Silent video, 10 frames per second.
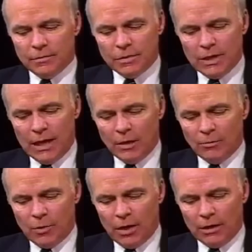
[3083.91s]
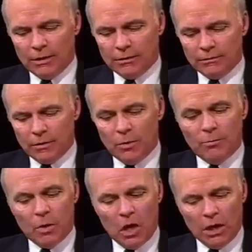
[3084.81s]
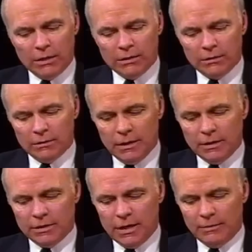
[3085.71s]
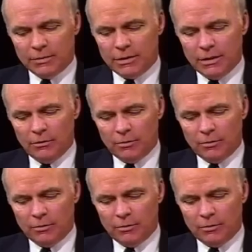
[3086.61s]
Donald Bartlett and James Steele,